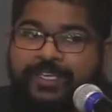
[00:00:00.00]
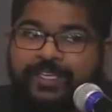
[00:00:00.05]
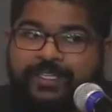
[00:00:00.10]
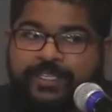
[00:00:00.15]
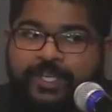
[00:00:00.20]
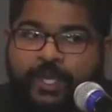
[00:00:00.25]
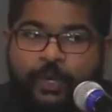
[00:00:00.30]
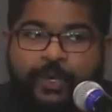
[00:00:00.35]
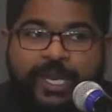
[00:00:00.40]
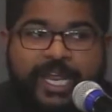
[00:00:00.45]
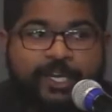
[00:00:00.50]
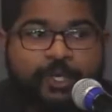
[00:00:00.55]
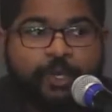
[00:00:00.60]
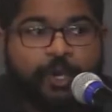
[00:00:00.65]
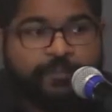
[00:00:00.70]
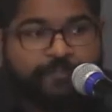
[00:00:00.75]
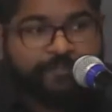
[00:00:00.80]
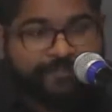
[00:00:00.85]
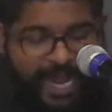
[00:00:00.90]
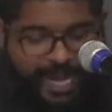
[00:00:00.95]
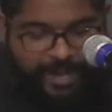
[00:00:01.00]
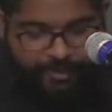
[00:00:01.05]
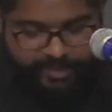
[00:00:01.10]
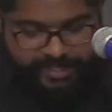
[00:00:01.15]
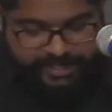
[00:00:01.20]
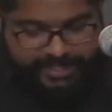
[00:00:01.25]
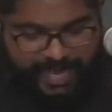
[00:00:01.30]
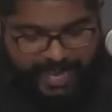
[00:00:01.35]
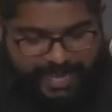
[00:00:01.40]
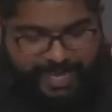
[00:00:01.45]
quote-unquote
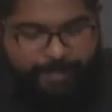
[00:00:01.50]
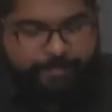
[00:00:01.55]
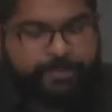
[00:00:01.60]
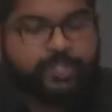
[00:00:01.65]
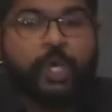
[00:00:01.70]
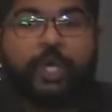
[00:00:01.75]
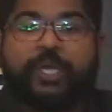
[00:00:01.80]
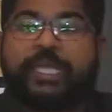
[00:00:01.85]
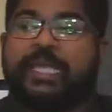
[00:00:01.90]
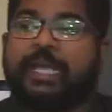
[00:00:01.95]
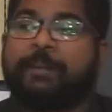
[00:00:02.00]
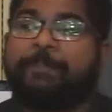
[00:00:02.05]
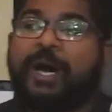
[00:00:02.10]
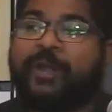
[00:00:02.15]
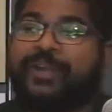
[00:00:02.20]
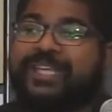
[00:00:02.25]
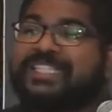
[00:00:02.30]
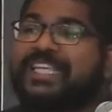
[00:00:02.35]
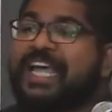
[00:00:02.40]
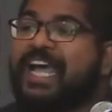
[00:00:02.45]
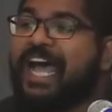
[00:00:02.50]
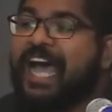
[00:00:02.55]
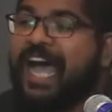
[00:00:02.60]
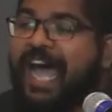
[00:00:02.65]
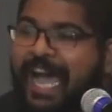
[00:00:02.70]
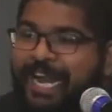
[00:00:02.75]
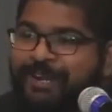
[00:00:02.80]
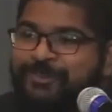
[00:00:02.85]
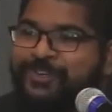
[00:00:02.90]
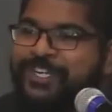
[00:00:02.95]
virus I am talking about is
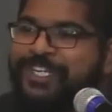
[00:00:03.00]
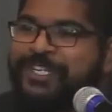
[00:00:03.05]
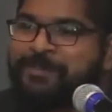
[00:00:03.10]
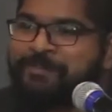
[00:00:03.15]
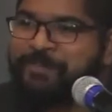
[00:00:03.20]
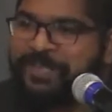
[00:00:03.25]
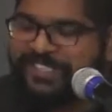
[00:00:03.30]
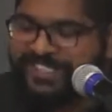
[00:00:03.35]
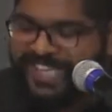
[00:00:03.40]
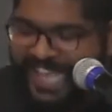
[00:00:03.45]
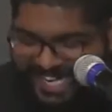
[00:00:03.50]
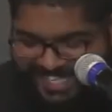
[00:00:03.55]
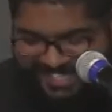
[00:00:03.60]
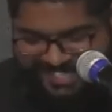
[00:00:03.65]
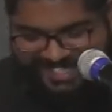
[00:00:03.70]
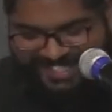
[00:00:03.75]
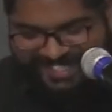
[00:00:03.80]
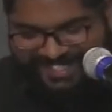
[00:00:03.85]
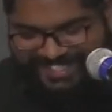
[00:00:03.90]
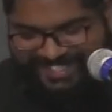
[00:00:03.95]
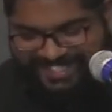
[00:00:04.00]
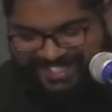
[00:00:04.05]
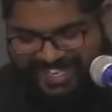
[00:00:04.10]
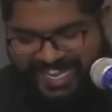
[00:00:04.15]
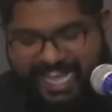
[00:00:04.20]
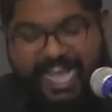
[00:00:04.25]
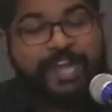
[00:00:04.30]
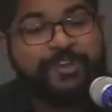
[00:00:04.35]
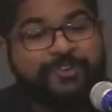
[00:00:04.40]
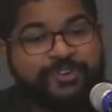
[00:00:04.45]
100%.
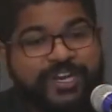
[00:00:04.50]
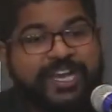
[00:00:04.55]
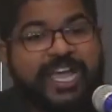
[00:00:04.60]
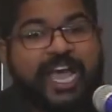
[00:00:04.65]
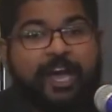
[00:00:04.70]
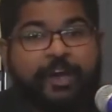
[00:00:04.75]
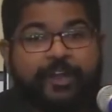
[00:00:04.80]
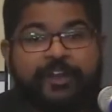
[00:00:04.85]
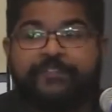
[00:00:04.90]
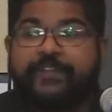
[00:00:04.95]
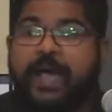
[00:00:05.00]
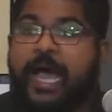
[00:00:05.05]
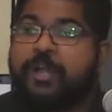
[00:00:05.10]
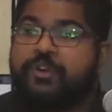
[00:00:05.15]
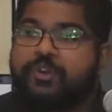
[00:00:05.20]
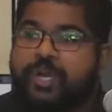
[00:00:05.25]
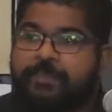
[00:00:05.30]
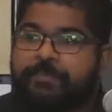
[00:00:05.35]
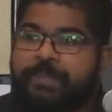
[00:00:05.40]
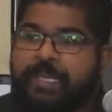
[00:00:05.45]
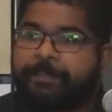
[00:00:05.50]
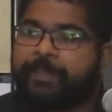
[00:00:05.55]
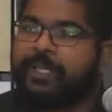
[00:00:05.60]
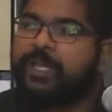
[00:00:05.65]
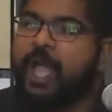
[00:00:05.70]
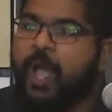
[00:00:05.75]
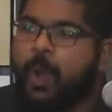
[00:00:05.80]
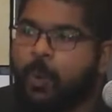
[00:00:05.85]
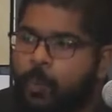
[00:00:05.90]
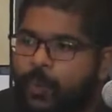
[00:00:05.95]
100 out of 100
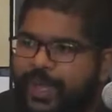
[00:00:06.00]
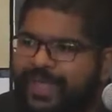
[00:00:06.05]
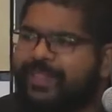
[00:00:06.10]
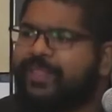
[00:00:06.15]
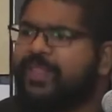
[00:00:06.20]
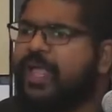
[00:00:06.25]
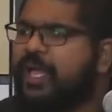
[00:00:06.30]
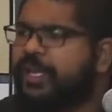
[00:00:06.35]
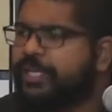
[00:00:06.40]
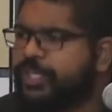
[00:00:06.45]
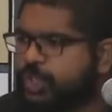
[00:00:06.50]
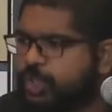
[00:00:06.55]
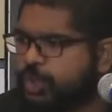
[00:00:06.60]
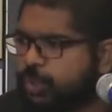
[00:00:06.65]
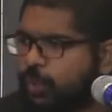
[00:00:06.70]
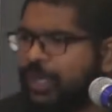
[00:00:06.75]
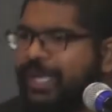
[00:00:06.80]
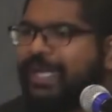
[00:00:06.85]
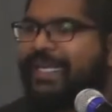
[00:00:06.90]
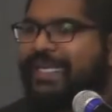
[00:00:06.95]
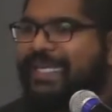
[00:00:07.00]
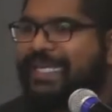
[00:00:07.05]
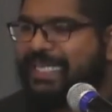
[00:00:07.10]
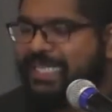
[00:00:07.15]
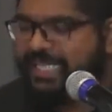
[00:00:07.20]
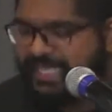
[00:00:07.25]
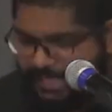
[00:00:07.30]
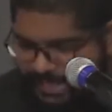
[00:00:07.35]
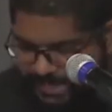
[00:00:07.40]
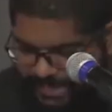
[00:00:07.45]
people will
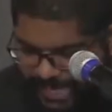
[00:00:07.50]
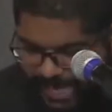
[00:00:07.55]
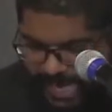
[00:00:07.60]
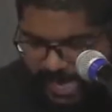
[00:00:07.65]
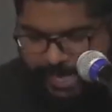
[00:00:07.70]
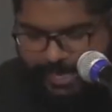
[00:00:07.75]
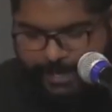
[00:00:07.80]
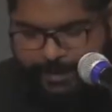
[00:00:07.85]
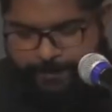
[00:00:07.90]
surely die.